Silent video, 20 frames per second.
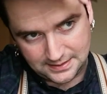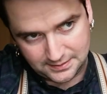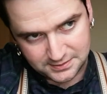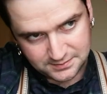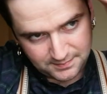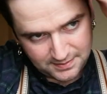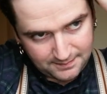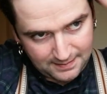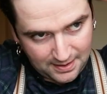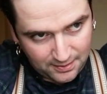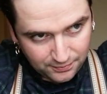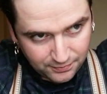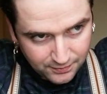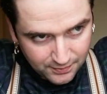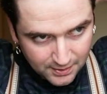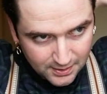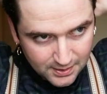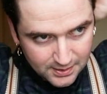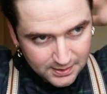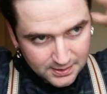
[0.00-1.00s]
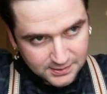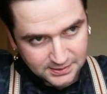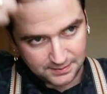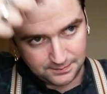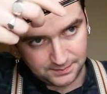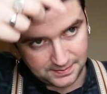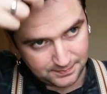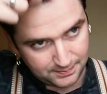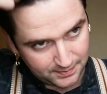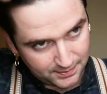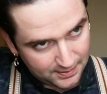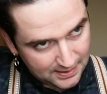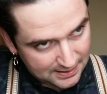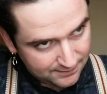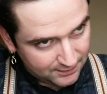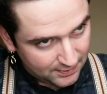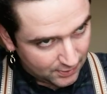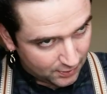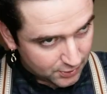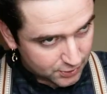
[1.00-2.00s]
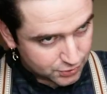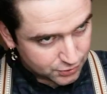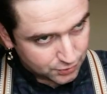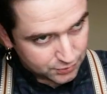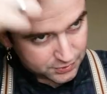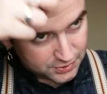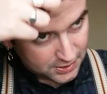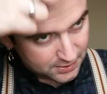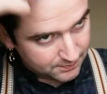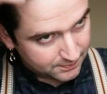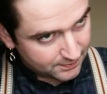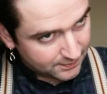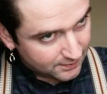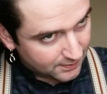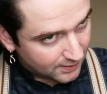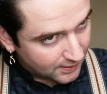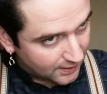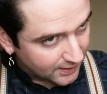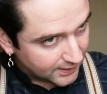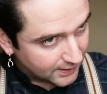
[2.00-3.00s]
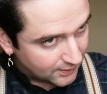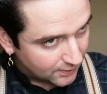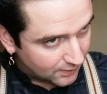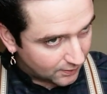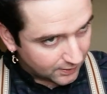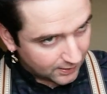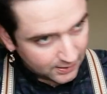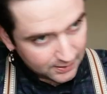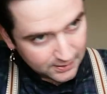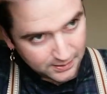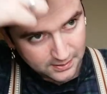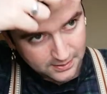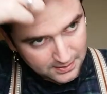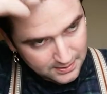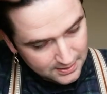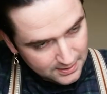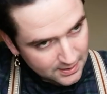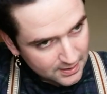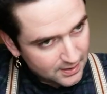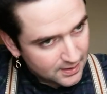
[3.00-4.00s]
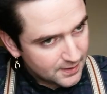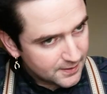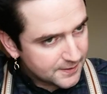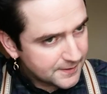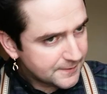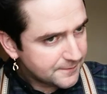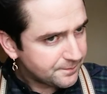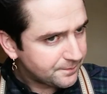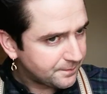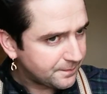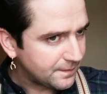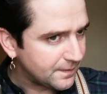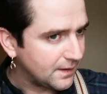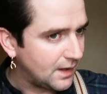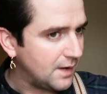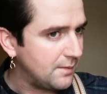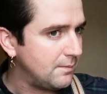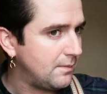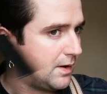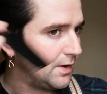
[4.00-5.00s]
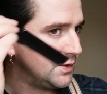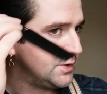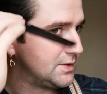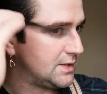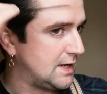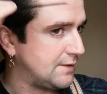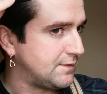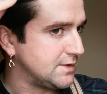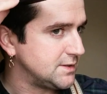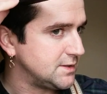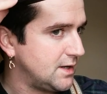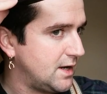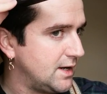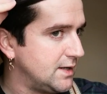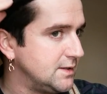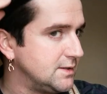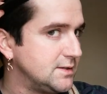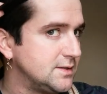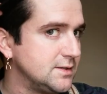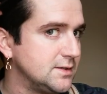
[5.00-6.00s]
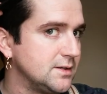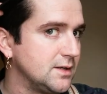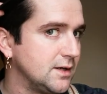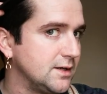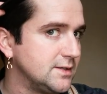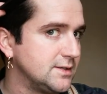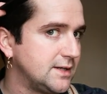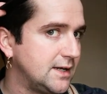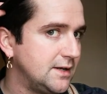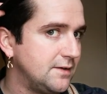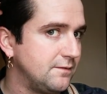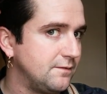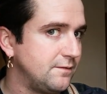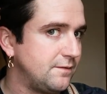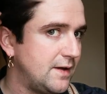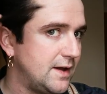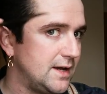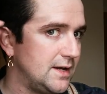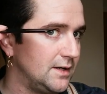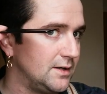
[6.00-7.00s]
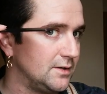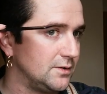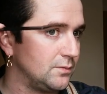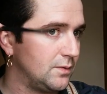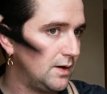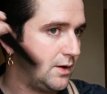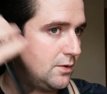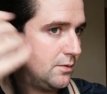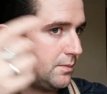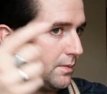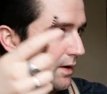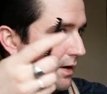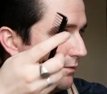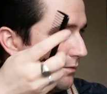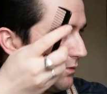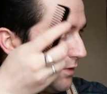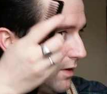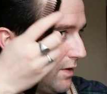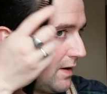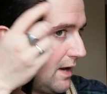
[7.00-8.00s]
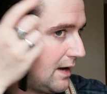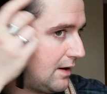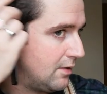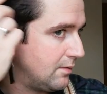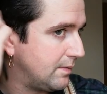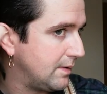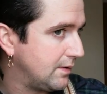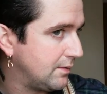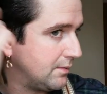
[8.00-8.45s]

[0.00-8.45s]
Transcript: me down to my mouth. Some people I know have it a lot shorter, but I like it longer. Um, I usually have the sides as like a skin fade as well, but I've grown it out a